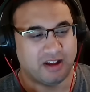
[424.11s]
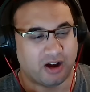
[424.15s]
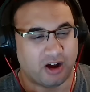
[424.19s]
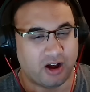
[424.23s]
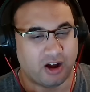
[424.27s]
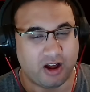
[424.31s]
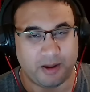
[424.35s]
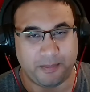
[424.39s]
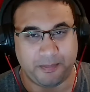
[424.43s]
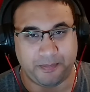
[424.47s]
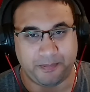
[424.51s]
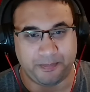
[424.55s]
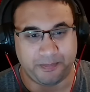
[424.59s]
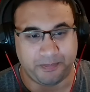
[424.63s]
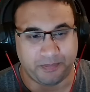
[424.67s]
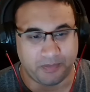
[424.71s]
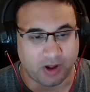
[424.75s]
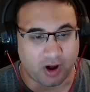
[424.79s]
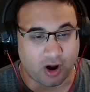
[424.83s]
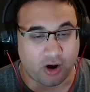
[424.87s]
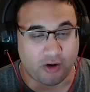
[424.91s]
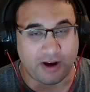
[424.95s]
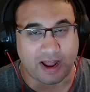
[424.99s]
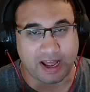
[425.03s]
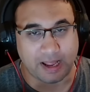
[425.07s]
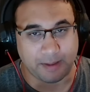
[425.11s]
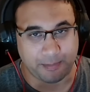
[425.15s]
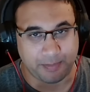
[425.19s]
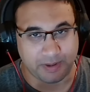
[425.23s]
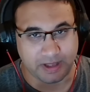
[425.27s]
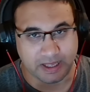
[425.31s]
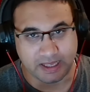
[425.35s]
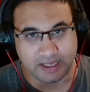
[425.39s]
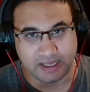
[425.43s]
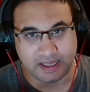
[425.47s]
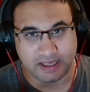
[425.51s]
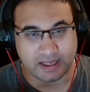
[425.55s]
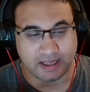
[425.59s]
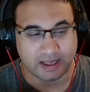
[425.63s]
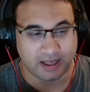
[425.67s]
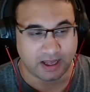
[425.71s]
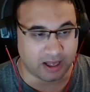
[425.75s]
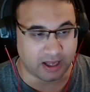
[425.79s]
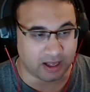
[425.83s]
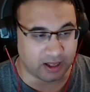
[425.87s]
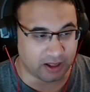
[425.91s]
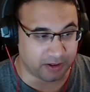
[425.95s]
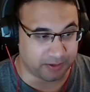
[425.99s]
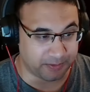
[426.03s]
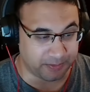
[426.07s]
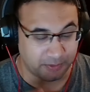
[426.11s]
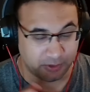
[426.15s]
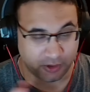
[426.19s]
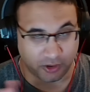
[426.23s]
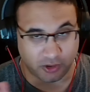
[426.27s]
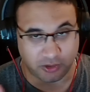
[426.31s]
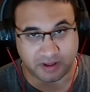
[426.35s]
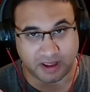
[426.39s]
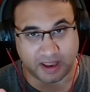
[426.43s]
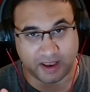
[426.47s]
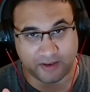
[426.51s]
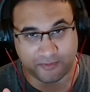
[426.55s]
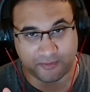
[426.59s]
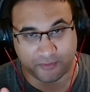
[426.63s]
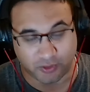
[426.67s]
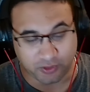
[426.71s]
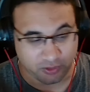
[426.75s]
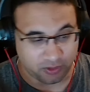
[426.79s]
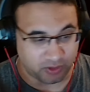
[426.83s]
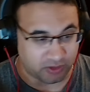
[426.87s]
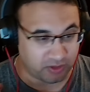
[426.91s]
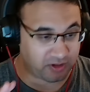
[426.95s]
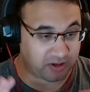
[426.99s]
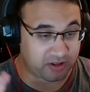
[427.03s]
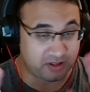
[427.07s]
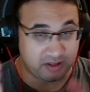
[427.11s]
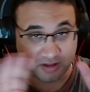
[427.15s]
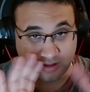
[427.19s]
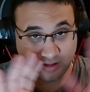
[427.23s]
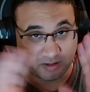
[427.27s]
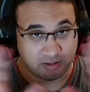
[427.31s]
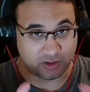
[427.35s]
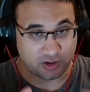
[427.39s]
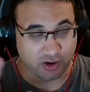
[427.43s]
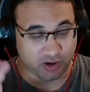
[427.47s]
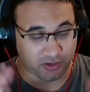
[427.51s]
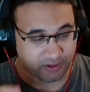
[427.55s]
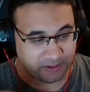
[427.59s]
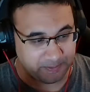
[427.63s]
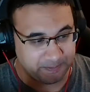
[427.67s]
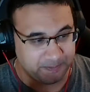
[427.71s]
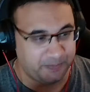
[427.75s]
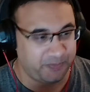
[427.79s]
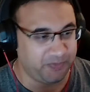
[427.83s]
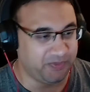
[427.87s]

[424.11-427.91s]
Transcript: Um, R.I.P. Uh, those headphone users. Sorry.